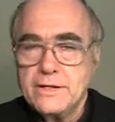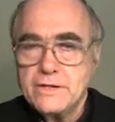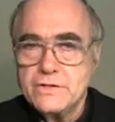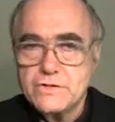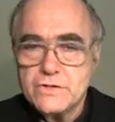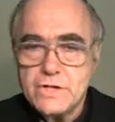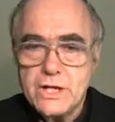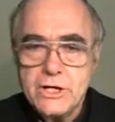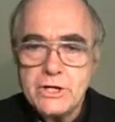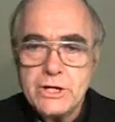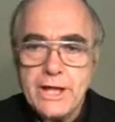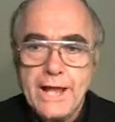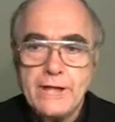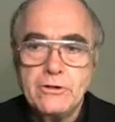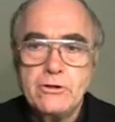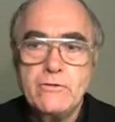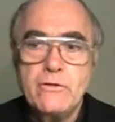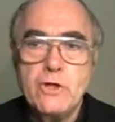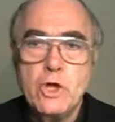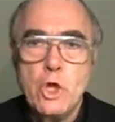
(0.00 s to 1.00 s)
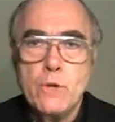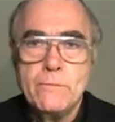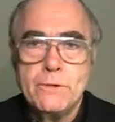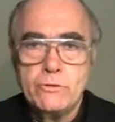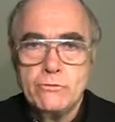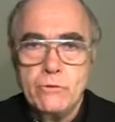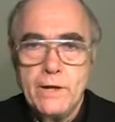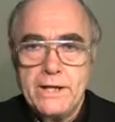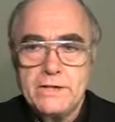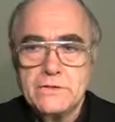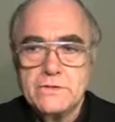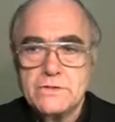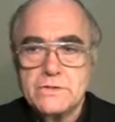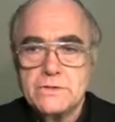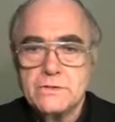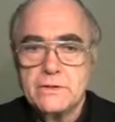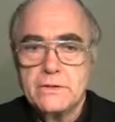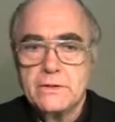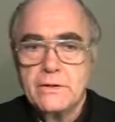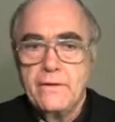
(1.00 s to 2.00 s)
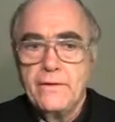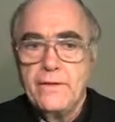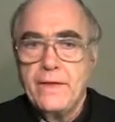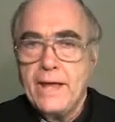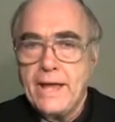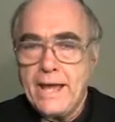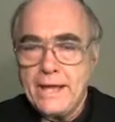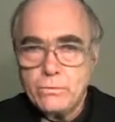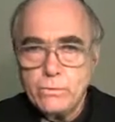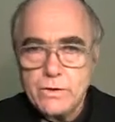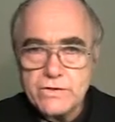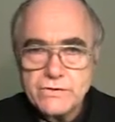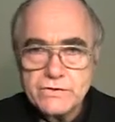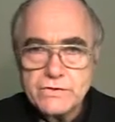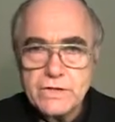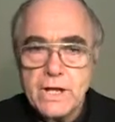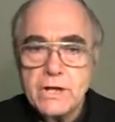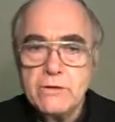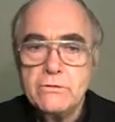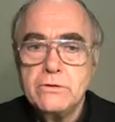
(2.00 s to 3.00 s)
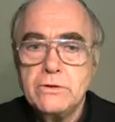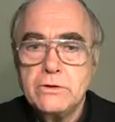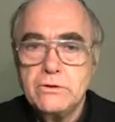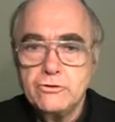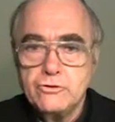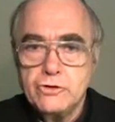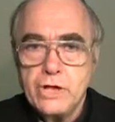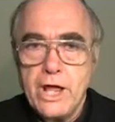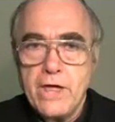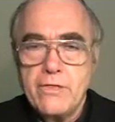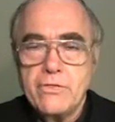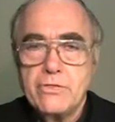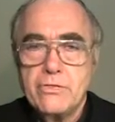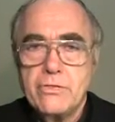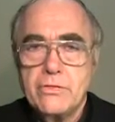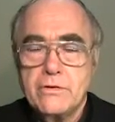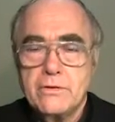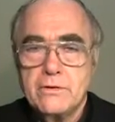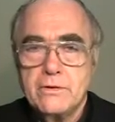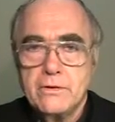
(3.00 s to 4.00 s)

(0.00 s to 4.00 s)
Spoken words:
Sin entered the human race, and with sin, death.